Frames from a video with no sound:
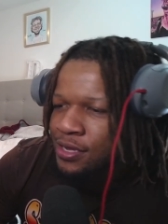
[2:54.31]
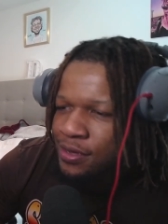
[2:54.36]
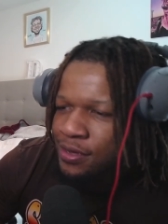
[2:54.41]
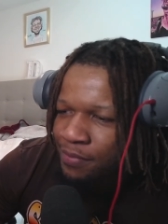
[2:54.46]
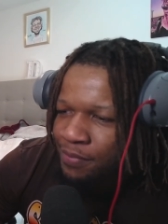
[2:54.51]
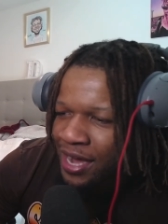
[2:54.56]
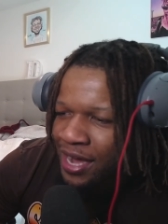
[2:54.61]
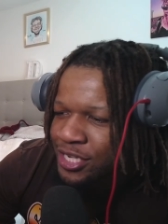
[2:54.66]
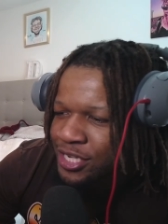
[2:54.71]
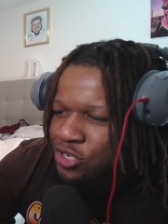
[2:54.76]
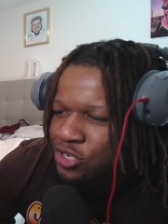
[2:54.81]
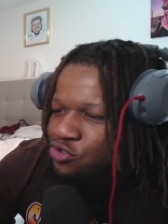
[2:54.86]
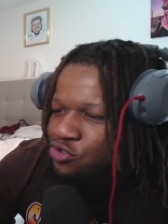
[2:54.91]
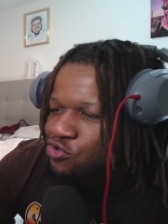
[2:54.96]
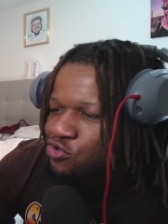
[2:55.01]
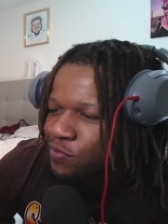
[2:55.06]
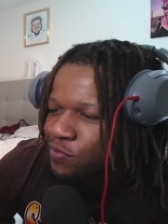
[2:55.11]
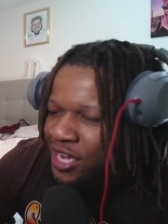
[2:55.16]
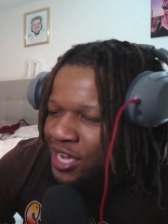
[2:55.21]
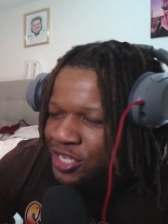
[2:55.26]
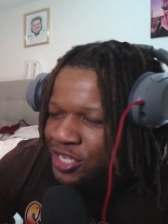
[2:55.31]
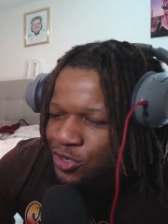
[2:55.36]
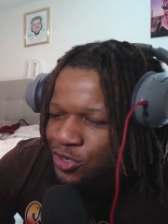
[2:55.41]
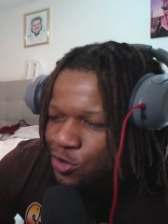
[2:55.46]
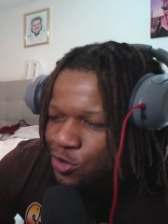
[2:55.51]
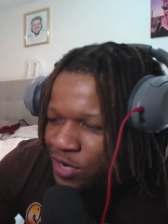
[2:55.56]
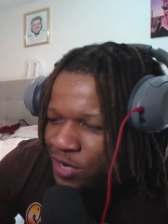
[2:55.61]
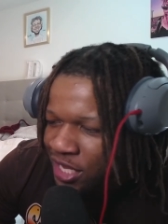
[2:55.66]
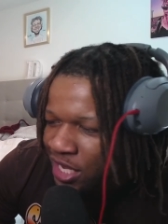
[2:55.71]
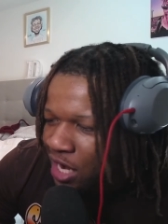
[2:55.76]
Ooh, my school, my
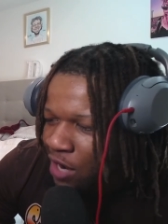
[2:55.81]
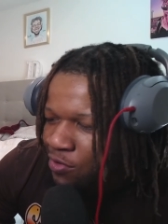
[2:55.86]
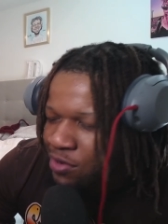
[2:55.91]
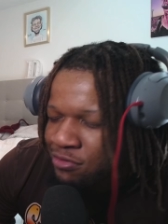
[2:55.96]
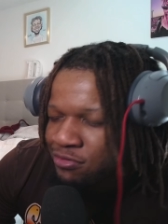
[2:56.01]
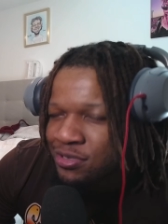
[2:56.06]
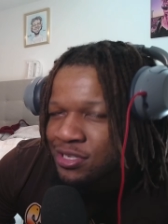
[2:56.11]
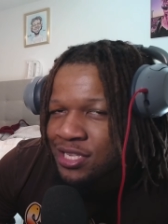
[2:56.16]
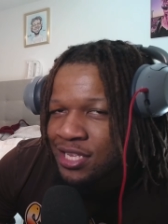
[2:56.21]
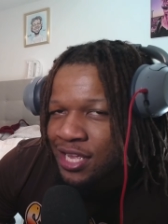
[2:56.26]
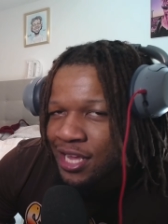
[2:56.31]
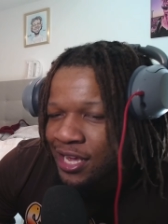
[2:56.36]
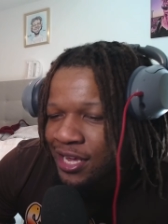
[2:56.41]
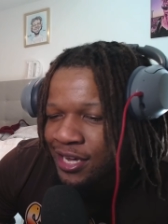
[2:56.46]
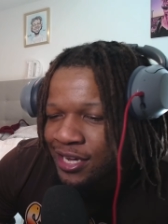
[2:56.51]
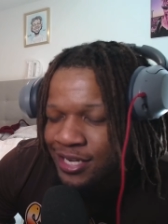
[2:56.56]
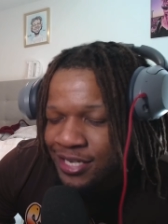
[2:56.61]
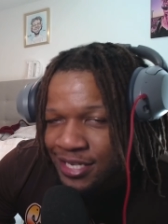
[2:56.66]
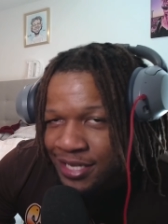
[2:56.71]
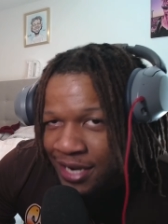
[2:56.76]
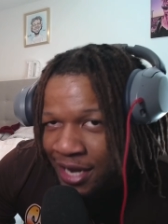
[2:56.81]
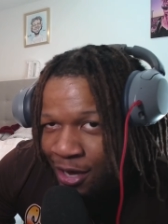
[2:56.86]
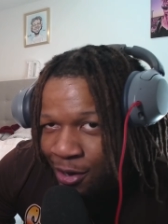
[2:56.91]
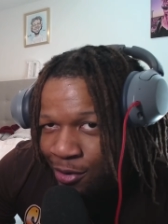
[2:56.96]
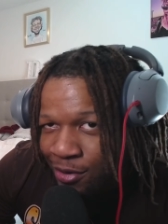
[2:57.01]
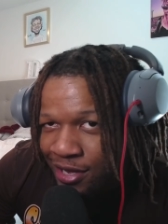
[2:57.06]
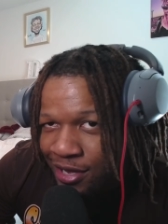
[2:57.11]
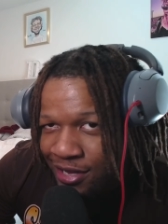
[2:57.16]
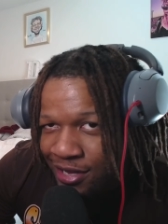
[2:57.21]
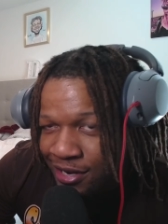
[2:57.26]
school, we thought we was lit because
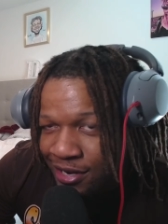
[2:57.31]
Nelk,